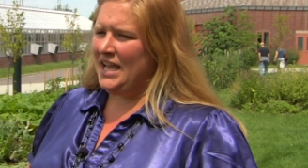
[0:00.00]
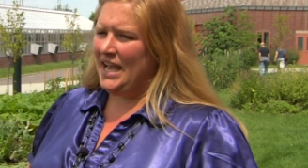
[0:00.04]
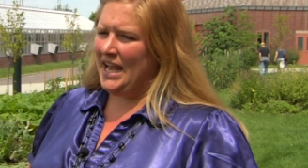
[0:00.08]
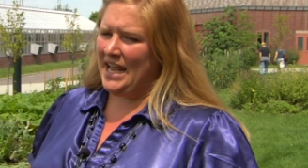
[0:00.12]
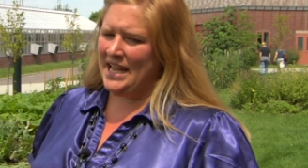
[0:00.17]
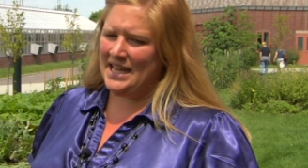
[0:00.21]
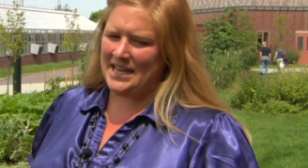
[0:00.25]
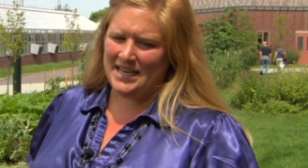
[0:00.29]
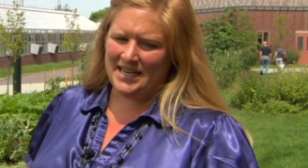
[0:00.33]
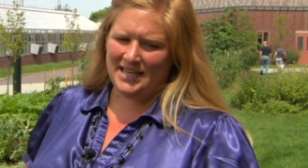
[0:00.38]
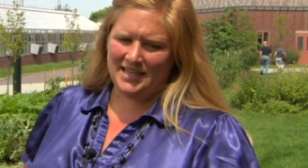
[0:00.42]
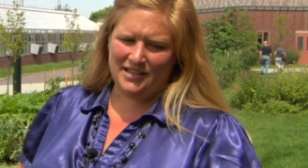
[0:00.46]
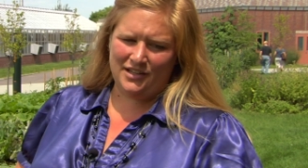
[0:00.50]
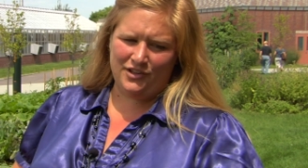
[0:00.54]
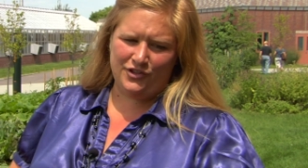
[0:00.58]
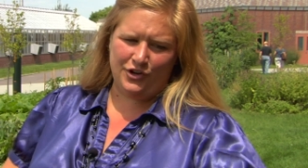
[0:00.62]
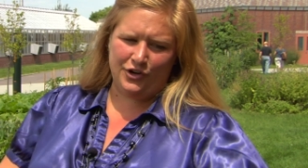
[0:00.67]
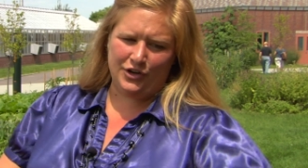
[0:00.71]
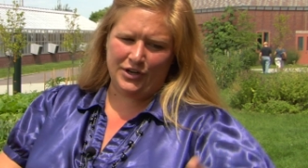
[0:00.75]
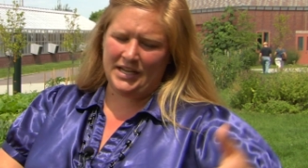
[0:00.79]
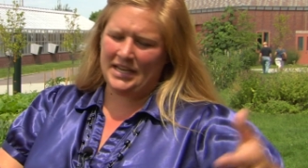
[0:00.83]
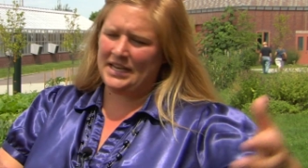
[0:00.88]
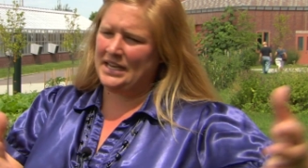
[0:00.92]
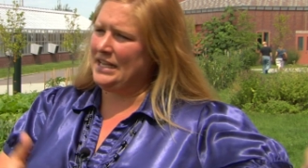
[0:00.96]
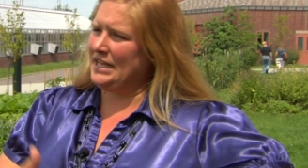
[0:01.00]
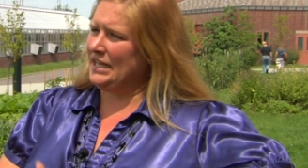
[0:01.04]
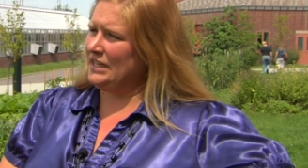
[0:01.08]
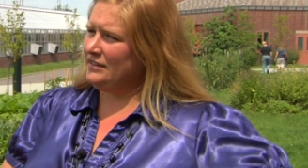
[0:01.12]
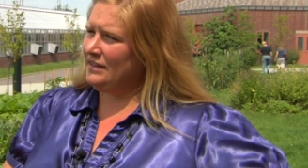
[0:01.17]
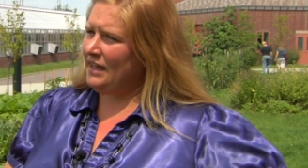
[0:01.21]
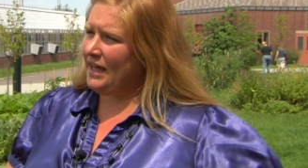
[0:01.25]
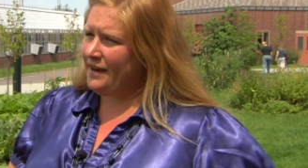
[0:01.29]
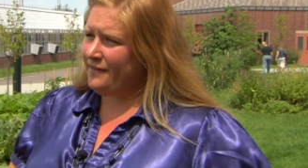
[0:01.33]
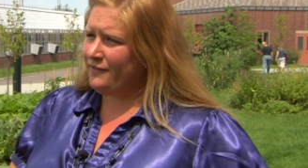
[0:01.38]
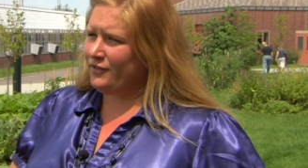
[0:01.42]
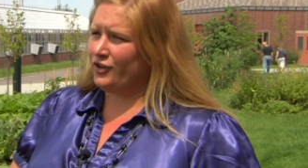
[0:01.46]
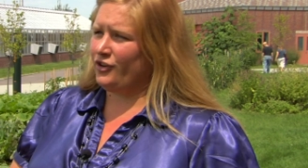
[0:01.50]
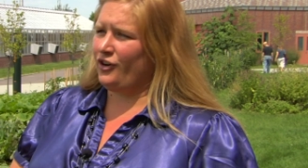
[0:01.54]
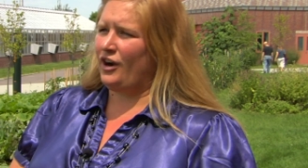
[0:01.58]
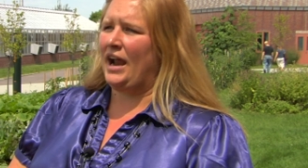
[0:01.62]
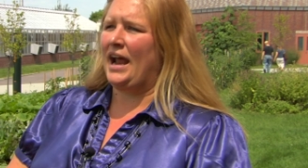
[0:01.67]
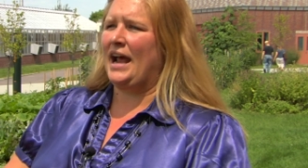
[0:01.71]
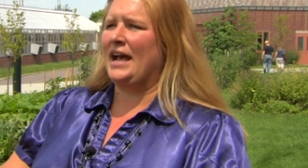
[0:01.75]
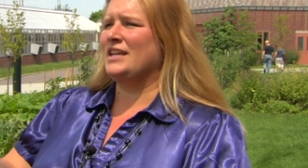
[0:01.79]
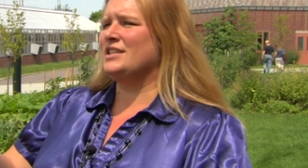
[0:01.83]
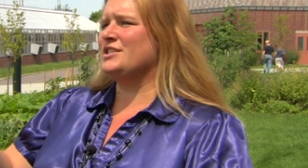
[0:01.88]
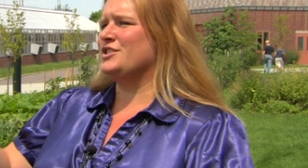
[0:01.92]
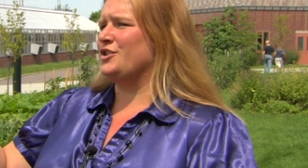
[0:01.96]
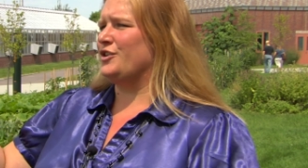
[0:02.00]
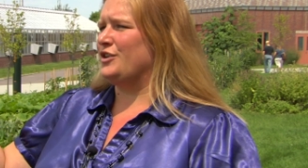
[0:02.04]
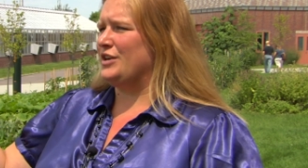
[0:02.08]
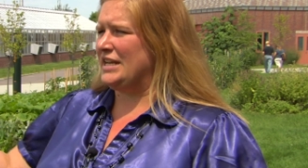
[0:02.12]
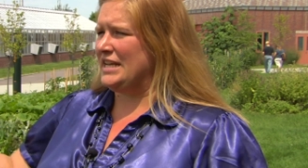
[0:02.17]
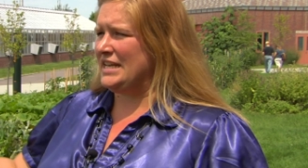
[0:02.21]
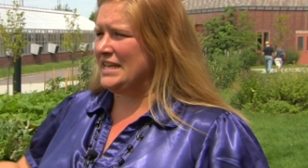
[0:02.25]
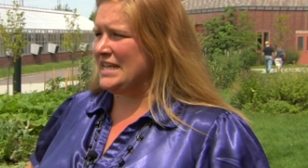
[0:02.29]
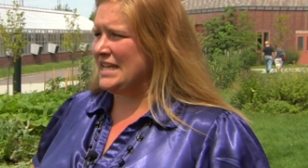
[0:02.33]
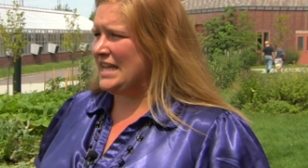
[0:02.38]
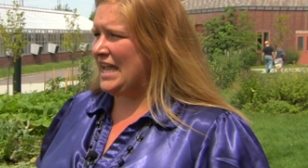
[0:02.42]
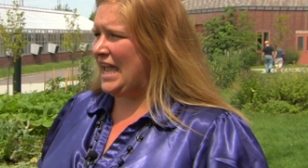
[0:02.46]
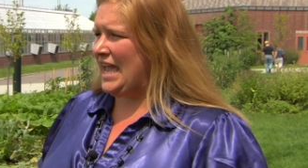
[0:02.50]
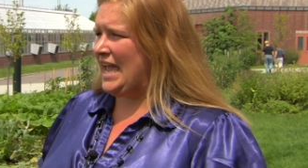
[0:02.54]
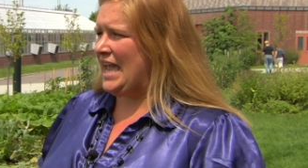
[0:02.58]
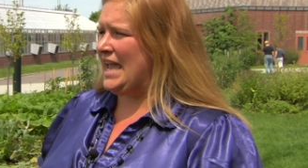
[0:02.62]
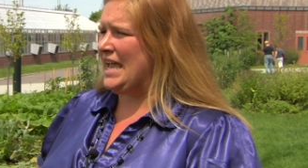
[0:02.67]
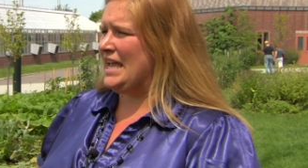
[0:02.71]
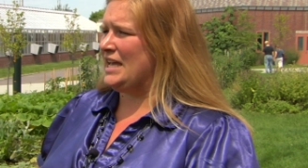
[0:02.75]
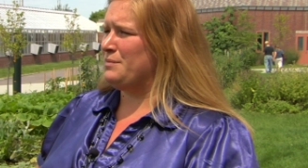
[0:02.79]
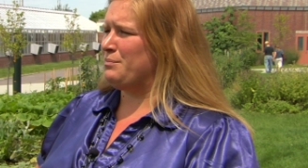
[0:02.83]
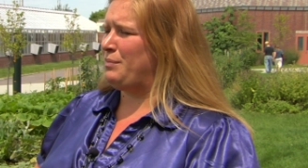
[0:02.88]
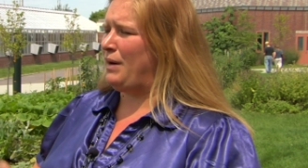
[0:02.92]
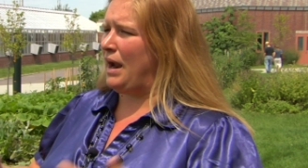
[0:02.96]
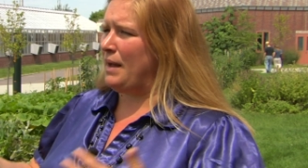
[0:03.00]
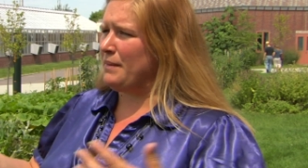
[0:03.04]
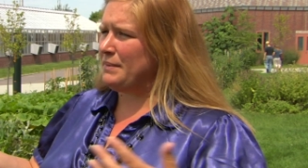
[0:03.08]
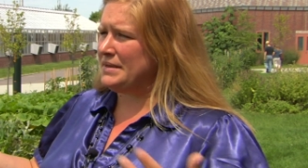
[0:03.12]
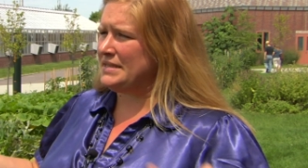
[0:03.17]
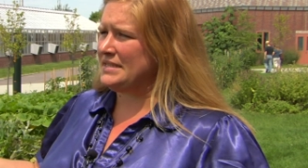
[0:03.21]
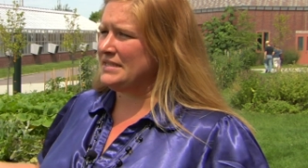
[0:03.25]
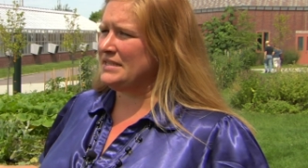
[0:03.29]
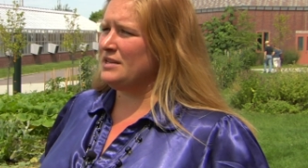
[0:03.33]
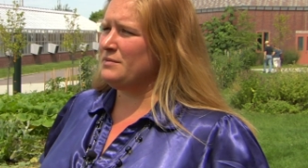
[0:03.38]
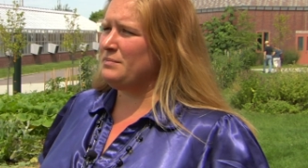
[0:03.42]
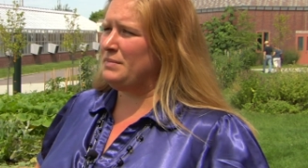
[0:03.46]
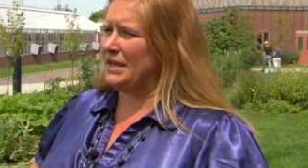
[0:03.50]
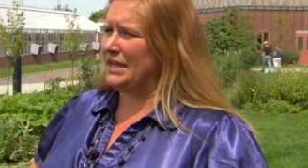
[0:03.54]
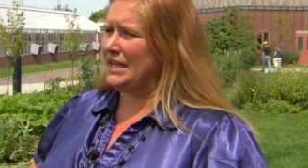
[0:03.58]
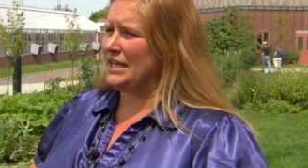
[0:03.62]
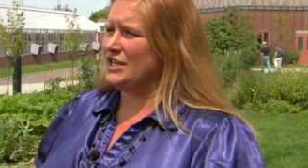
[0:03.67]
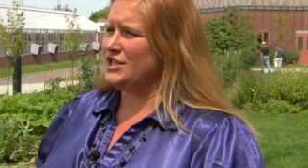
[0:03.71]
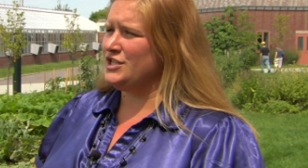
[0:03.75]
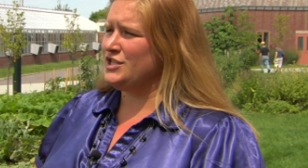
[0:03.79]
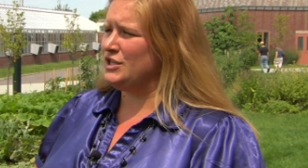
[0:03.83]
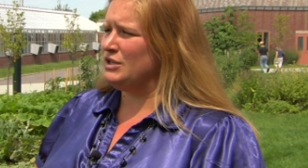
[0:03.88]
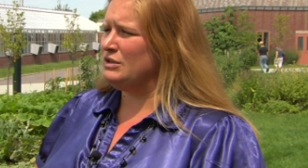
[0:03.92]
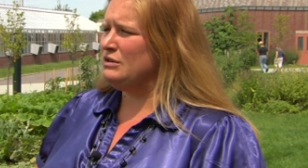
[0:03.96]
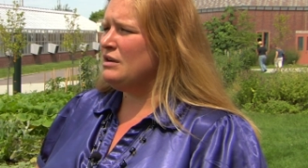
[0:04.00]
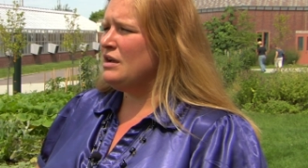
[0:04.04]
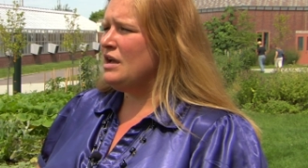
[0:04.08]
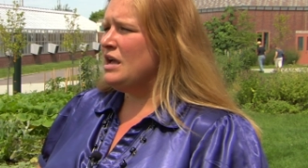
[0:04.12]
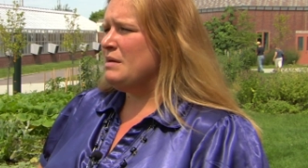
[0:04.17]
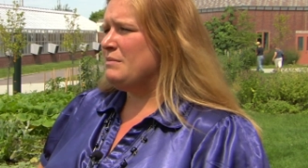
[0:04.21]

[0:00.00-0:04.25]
and they're eating a lot of grass, they're eating hay, it probably isn't a big issue.